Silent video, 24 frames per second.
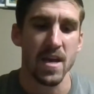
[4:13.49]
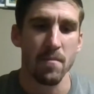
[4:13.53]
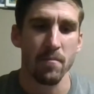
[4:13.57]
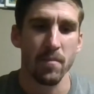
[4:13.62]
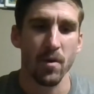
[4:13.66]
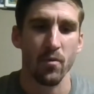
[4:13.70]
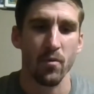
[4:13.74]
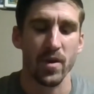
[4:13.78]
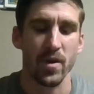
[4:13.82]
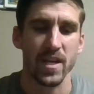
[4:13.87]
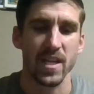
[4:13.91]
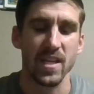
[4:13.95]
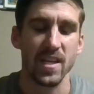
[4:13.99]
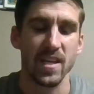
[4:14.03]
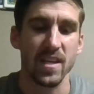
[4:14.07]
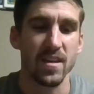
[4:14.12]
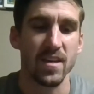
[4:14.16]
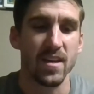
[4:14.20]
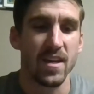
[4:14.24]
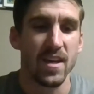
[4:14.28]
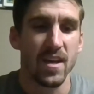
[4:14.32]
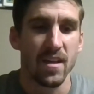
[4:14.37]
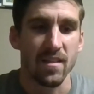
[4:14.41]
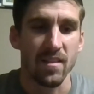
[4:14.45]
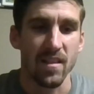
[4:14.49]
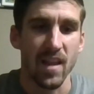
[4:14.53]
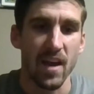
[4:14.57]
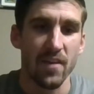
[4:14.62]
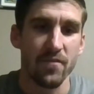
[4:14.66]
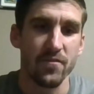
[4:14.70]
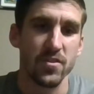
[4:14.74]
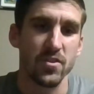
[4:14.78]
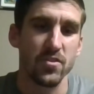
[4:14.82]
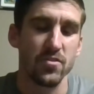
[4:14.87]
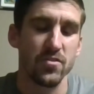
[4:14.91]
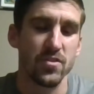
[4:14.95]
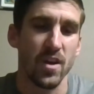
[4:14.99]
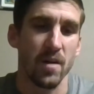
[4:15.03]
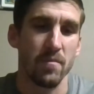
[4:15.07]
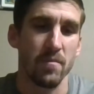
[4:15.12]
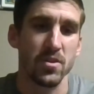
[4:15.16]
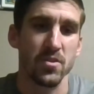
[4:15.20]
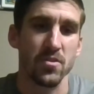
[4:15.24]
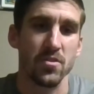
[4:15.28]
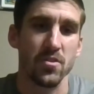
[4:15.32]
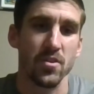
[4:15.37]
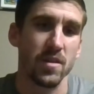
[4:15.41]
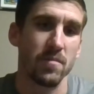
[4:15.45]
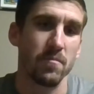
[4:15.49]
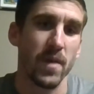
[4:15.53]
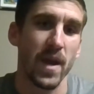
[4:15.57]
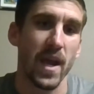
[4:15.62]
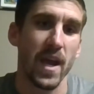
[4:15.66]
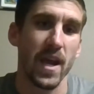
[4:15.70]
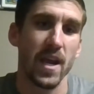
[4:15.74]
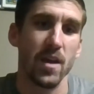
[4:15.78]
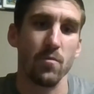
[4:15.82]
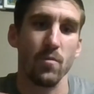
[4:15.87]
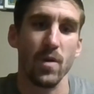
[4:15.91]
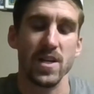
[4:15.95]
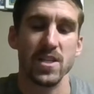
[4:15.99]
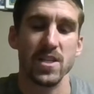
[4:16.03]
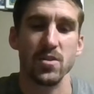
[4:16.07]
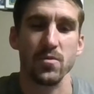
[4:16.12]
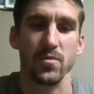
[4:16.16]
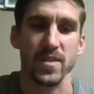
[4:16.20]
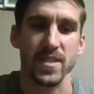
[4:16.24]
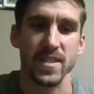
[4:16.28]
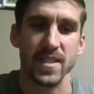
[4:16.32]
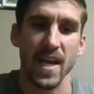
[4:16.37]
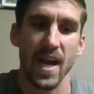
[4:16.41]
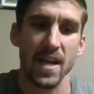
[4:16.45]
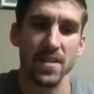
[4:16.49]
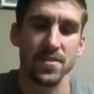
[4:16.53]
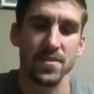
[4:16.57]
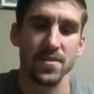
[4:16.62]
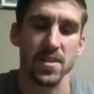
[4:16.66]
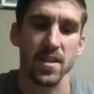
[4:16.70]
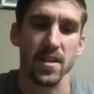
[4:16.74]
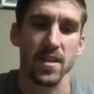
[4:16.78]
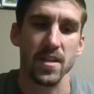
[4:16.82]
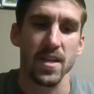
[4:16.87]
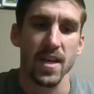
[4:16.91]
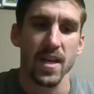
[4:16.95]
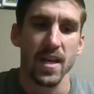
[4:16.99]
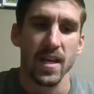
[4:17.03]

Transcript: But when he left UW Green Bay and went to Wisconsin,